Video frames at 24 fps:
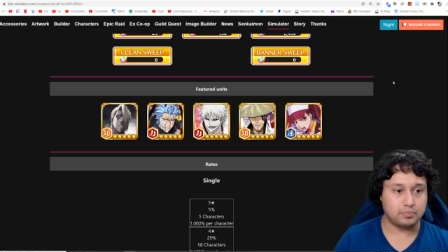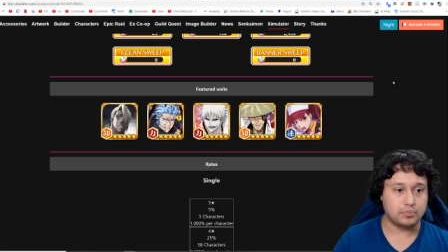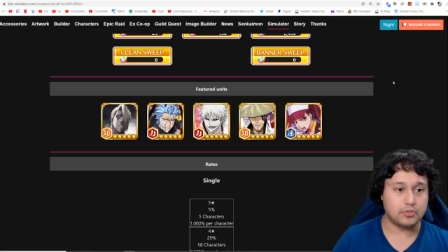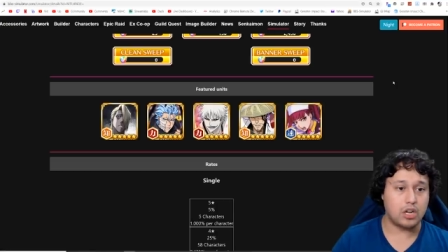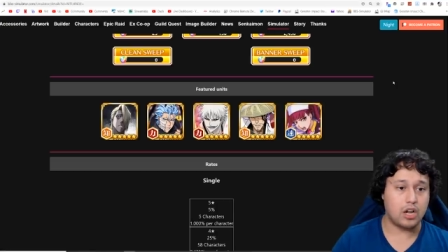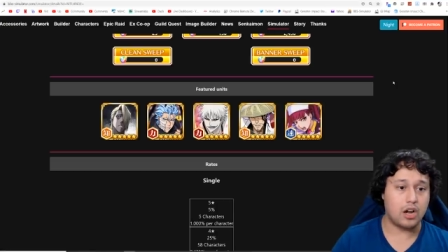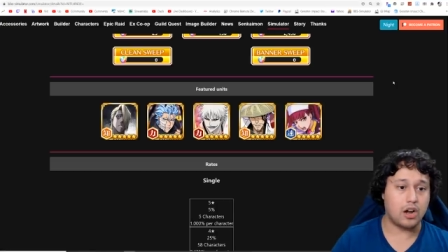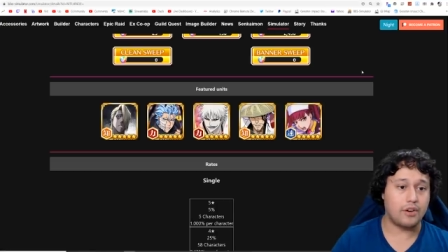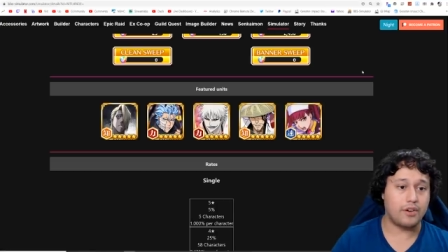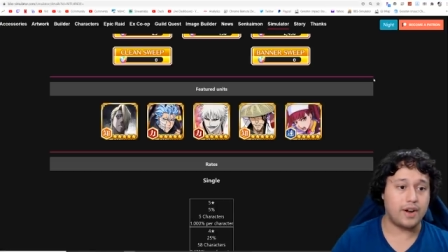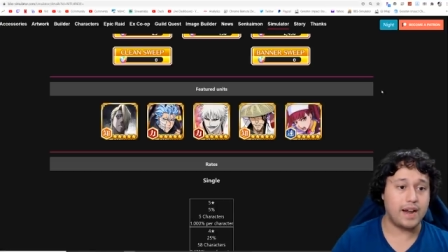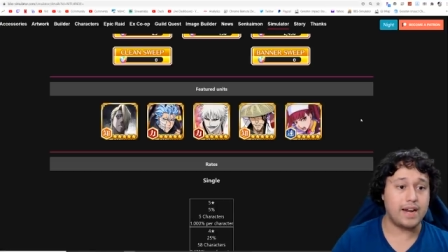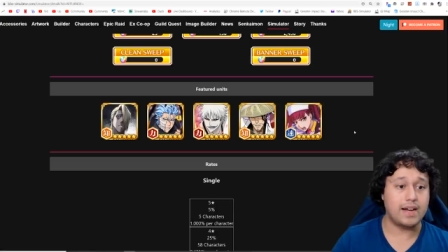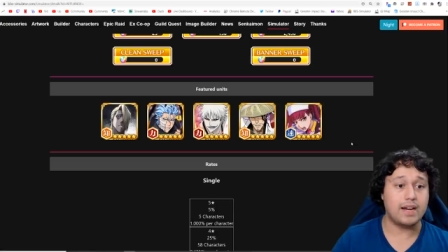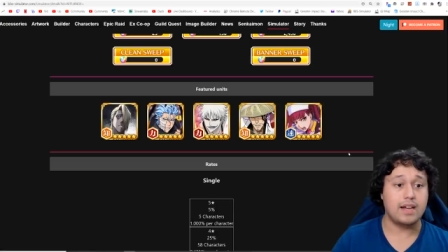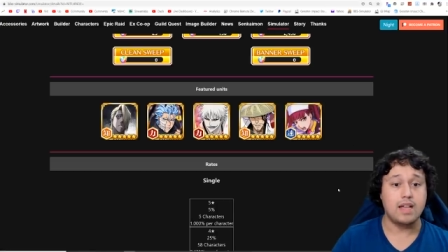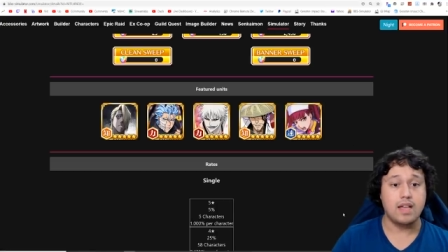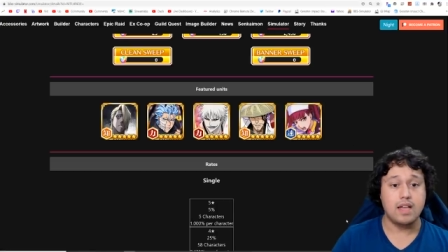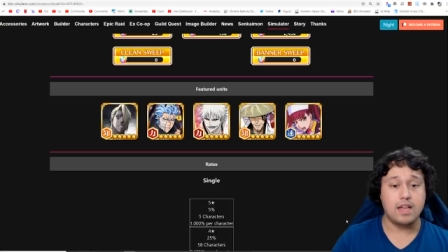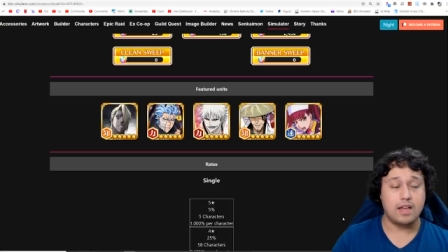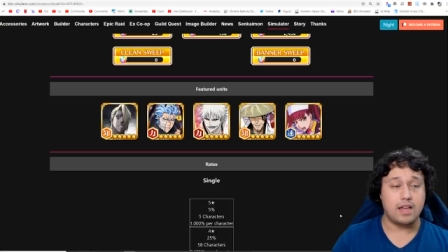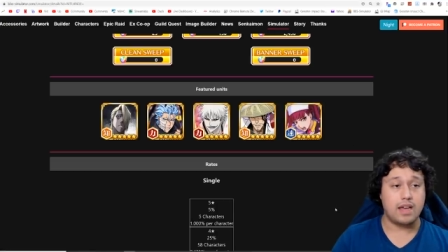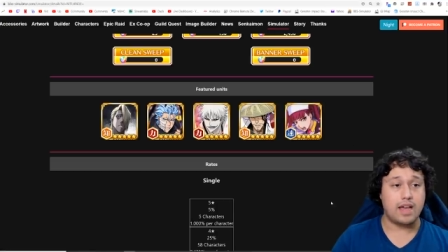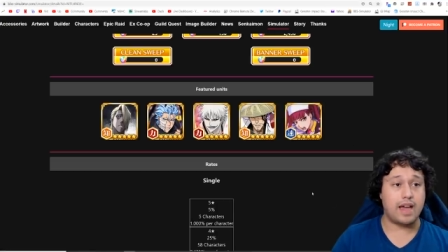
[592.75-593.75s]
Alright,
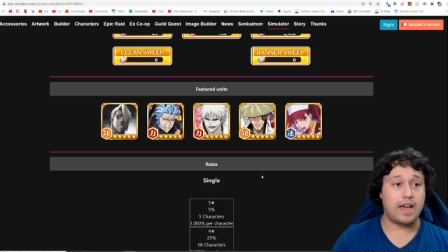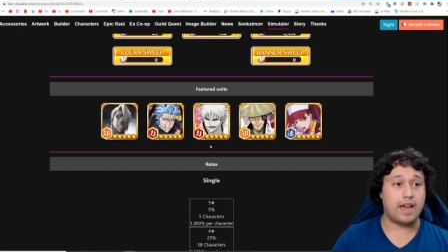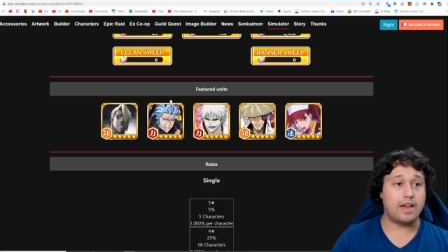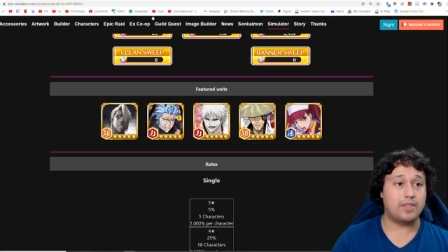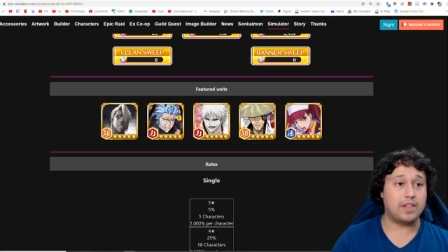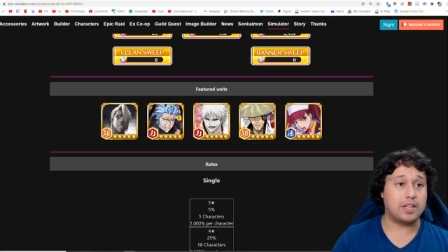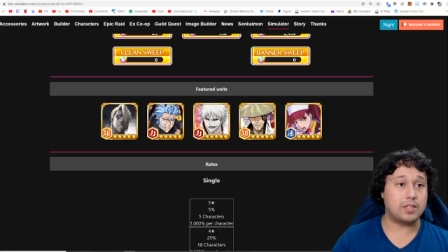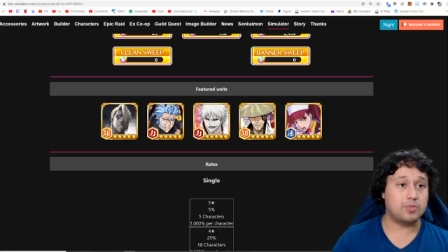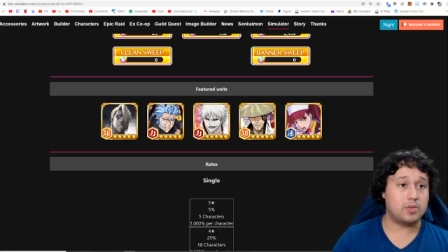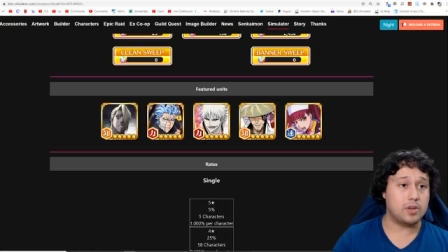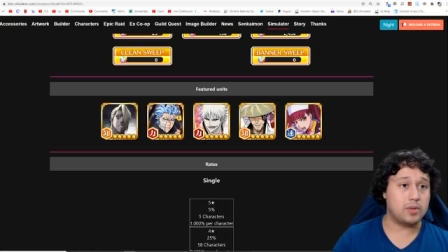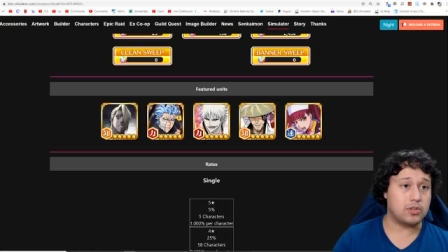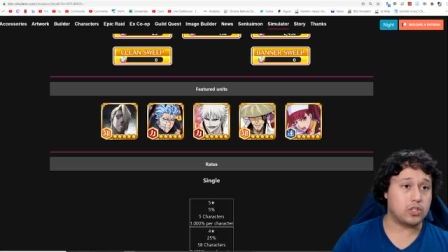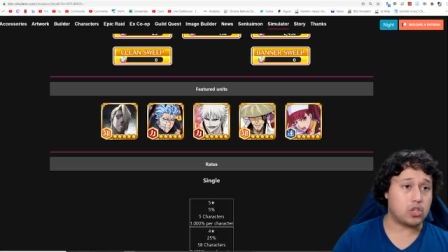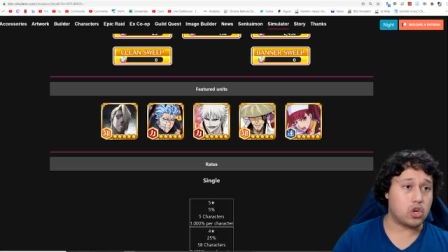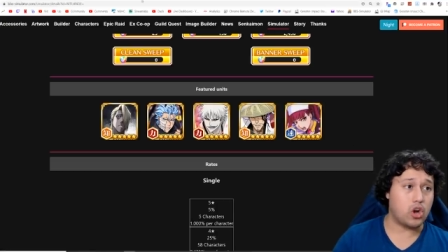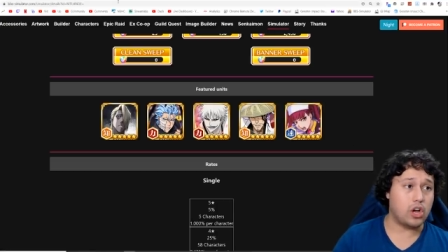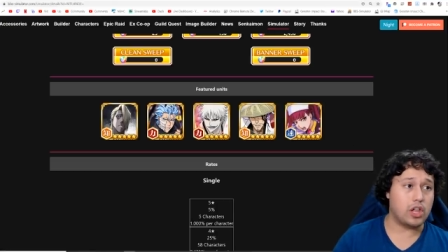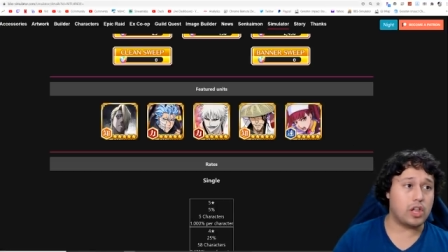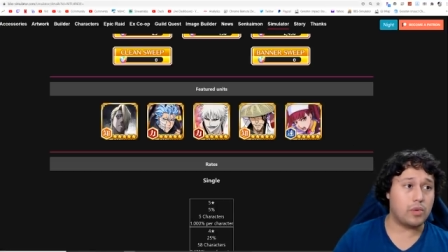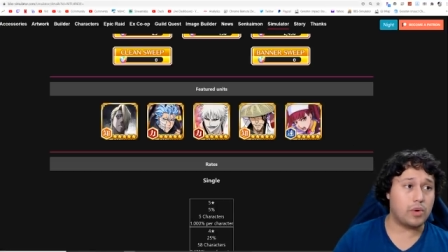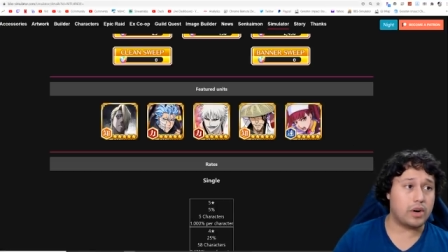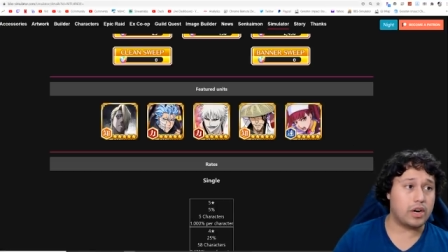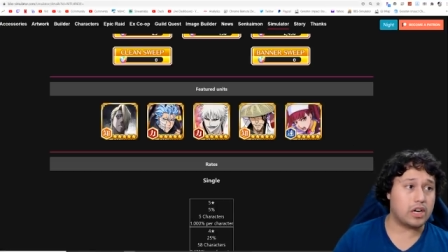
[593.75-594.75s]
and that's pretty much
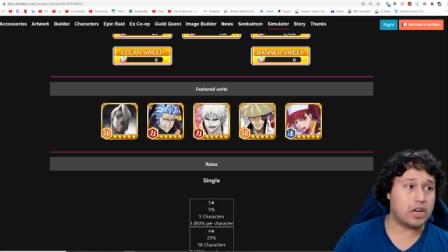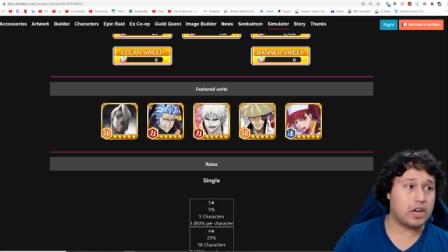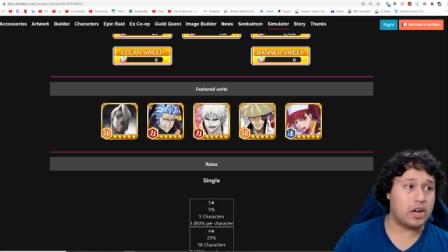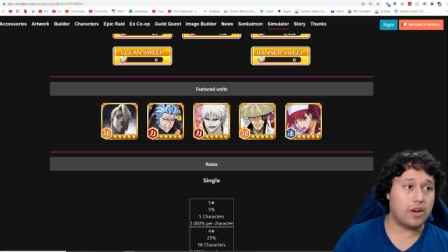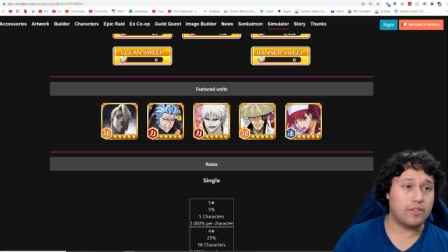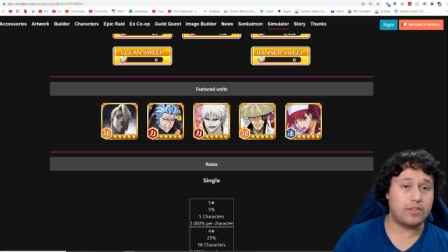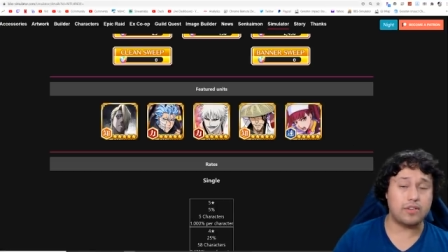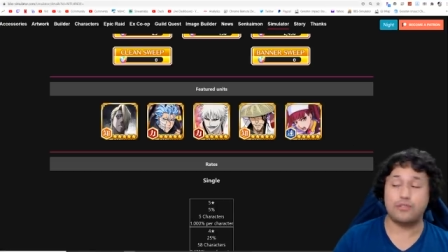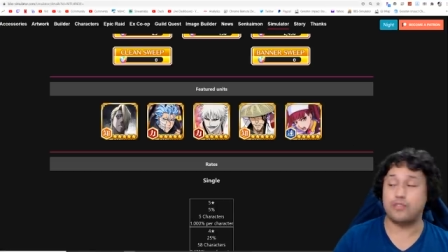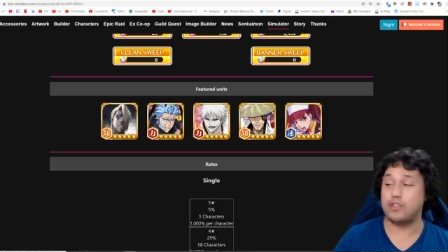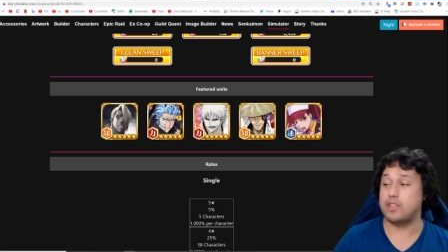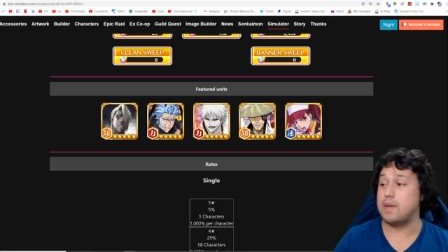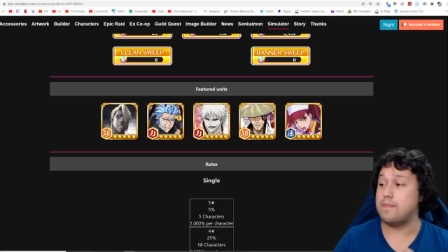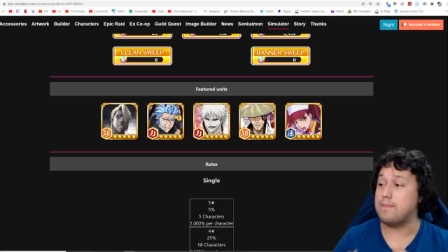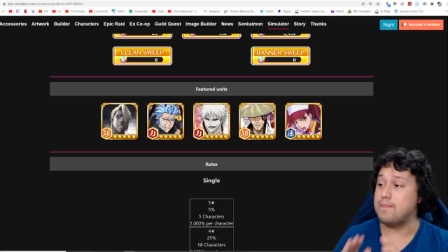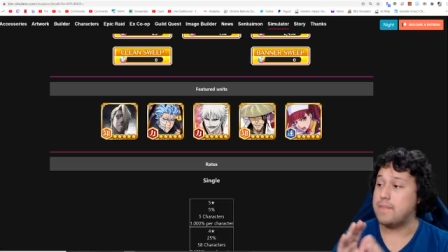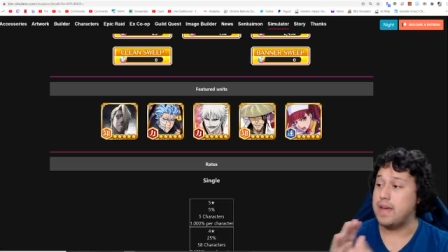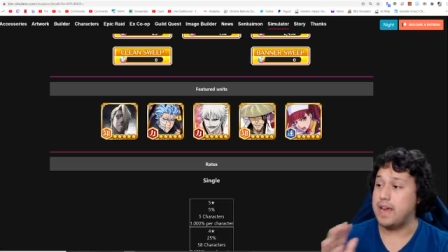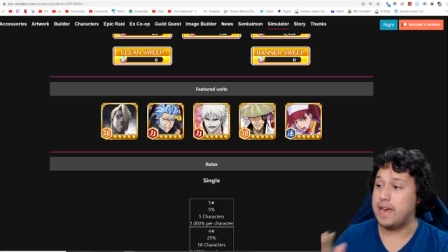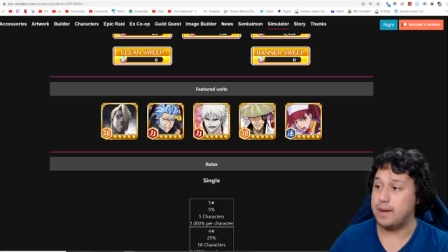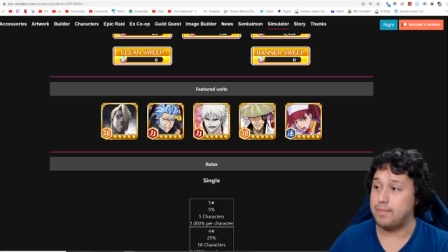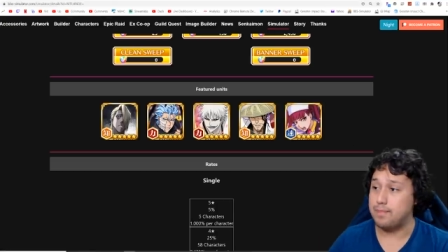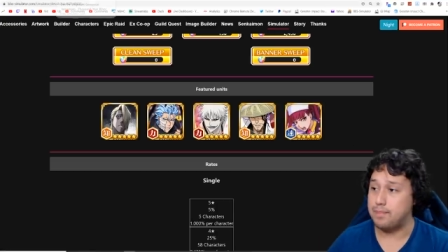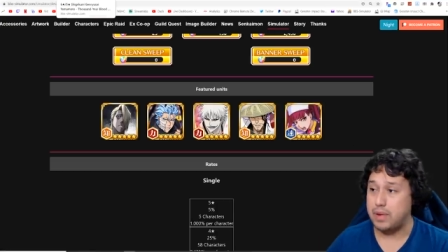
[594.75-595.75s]
all I wanted to cover for the
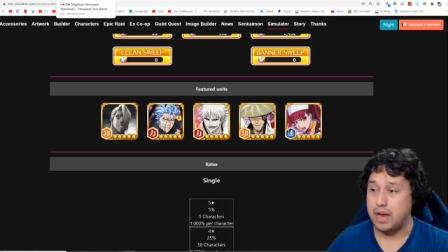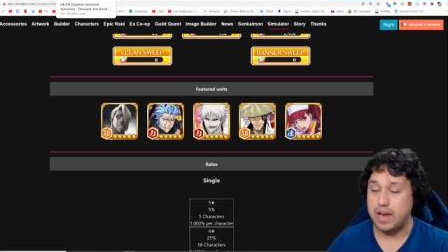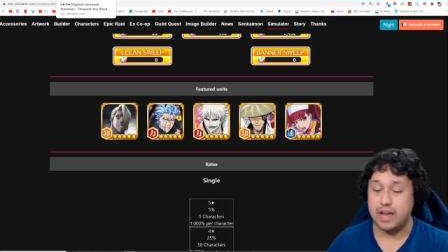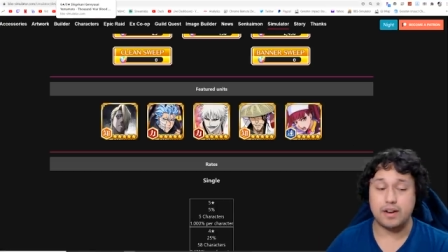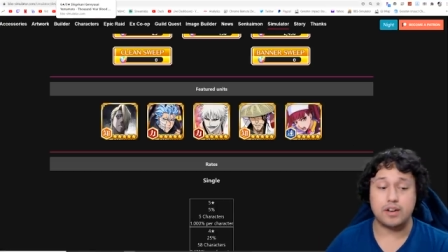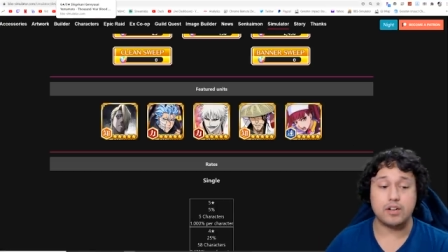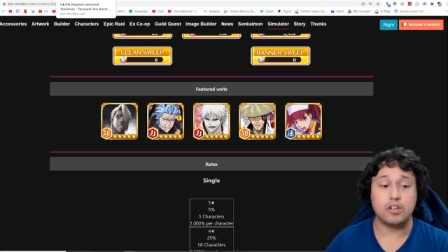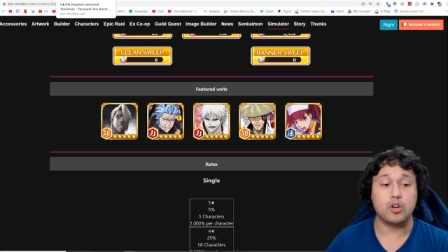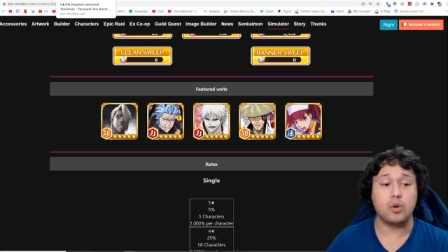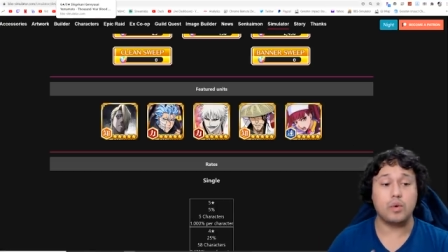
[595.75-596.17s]
main banner.